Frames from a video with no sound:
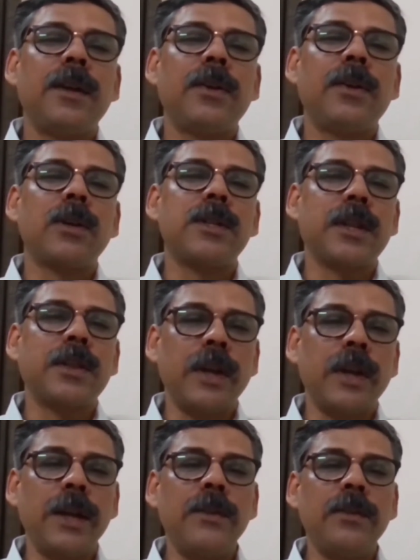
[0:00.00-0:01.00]
Dr.
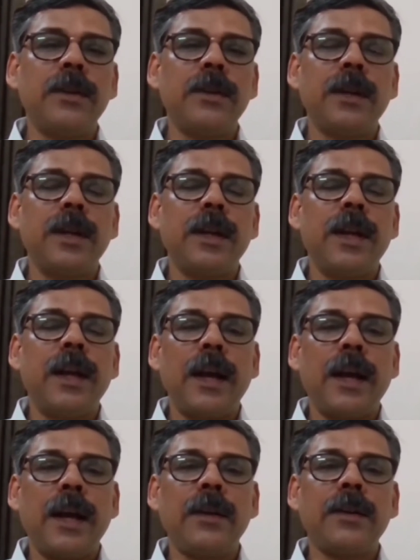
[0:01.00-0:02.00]
Satyendra,
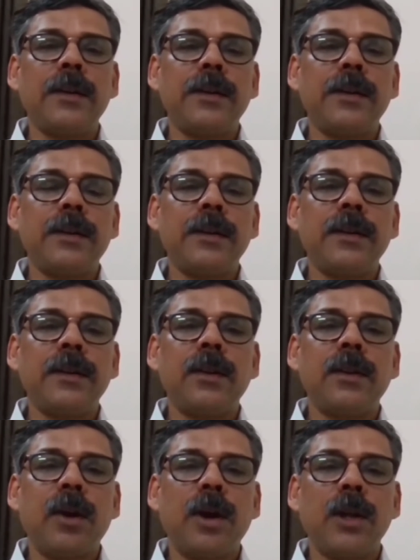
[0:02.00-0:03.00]
and
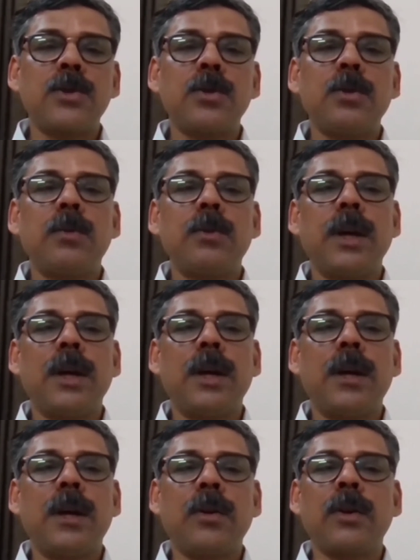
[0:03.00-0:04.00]
also
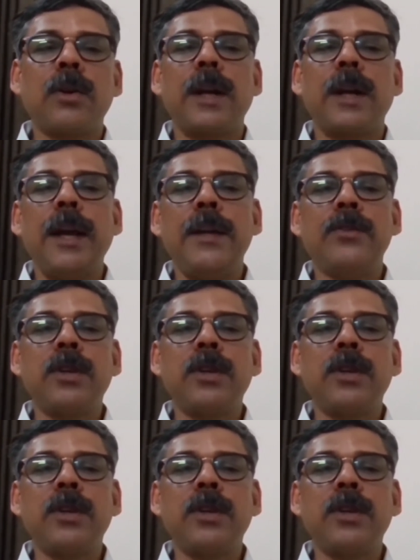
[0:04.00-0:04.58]
Dr. A.